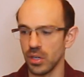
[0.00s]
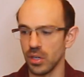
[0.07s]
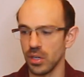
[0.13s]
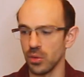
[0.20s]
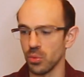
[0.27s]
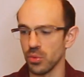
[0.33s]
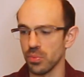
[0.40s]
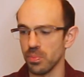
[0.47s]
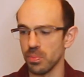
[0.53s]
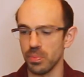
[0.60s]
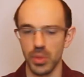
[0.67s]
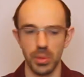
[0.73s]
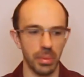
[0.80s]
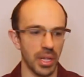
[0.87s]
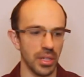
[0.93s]
with
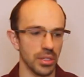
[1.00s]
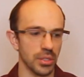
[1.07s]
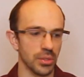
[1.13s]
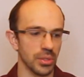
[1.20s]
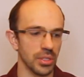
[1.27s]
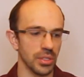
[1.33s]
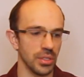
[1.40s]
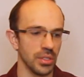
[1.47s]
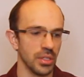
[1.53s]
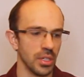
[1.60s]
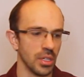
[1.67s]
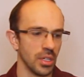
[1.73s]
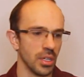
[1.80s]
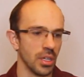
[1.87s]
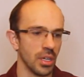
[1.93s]
the pellet grill,
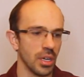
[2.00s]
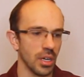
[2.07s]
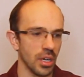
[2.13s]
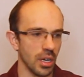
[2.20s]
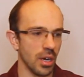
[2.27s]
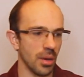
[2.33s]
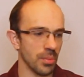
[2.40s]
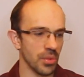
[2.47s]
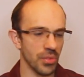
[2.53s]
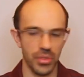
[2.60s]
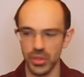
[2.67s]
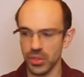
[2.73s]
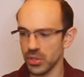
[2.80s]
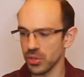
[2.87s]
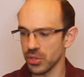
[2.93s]
the
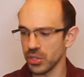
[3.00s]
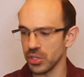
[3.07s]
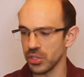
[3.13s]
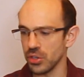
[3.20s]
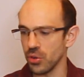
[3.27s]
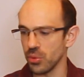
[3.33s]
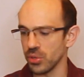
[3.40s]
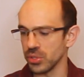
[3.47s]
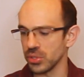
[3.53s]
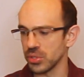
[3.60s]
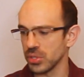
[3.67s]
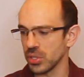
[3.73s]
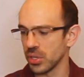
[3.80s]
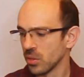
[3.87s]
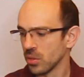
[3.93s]
thing that you're going to
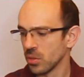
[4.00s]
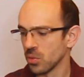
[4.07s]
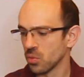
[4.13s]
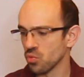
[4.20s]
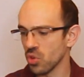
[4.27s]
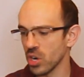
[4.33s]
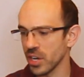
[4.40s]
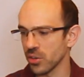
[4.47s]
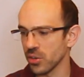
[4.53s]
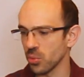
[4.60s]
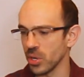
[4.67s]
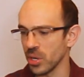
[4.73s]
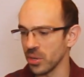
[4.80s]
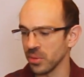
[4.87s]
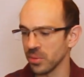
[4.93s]
notice right
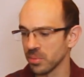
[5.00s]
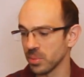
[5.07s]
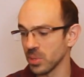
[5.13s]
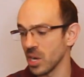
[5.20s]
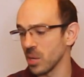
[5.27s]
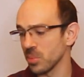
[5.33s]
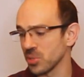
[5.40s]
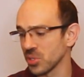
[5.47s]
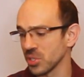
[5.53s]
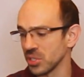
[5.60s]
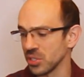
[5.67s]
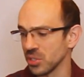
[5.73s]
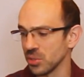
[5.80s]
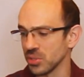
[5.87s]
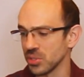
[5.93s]
away, perhaps you're going to
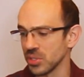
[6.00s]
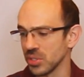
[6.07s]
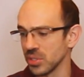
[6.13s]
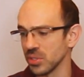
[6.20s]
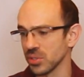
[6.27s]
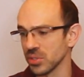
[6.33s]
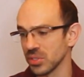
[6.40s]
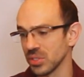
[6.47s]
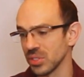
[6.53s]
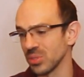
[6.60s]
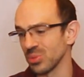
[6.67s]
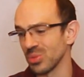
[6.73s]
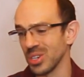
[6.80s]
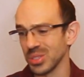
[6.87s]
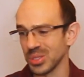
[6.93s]
notice that it looks a little
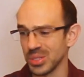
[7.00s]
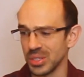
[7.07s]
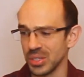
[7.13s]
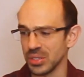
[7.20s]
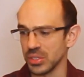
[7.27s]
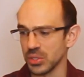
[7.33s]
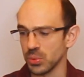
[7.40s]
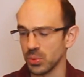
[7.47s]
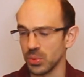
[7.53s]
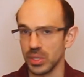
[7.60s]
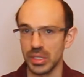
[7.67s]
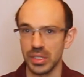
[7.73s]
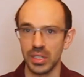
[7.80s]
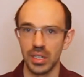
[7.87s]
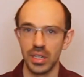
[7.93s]
rusted on this
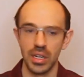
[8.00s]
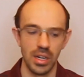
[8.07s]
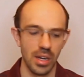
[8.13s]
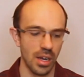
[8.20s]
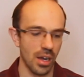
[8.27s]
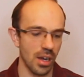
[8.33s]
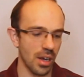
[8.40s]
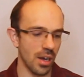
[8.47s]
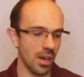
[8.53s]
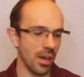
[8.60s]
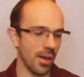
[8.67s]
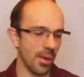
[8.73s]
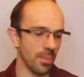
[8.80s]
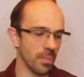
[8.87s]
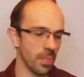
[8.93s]
one,
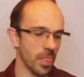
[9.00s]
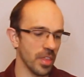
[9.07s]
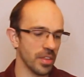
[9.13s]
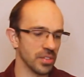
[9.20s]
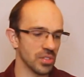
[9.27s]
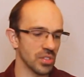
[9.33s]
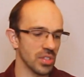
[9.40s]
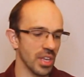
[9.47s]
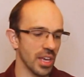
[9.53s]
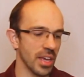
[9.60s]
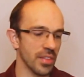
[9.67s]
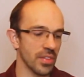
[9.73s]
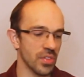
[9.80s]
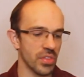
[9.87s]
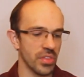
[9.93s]
is
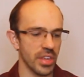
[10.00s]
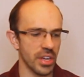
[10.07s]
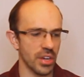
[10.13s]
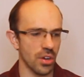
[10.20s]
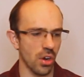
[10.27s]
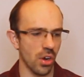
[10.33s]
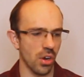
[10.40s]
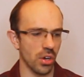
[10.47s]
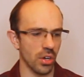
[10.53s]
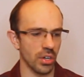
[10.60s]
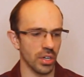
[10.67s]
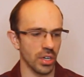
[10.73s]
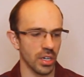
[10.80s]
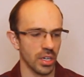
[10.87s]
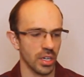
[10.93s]
that there
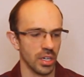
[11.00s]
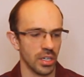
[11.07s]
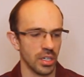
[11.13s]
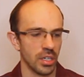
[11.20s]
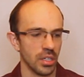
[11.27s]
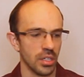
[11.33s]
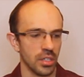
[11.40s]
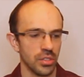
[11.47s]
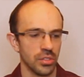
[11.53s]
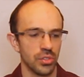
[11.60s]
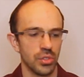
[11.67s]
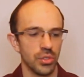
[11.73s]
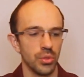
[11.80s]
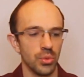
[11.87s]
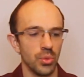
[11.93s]
are
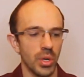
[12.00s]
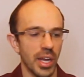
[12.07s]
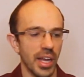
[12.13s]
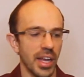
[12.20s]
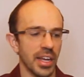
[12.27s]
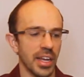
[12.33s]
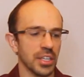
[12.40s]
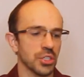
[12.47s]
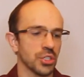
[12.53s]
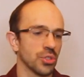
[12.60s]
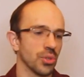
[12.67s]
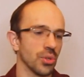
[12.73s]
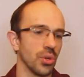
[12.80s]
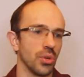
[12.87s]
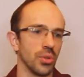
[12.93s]
2
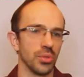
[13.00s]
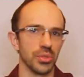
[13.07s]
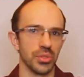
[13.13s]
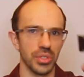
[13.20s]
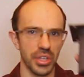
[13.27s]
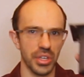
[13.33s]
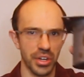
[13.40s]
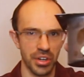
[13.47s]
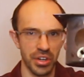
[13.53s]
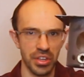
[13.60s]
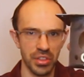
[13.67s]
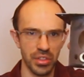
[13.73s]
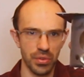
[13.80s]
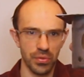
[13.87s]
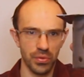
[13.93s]
extra holes there
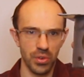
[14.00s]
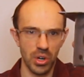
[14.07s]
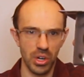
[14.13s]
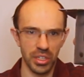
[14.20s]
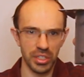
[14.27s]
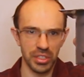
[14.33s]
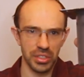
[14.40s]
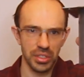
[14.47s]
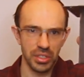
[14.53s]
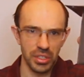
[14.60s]
in the front.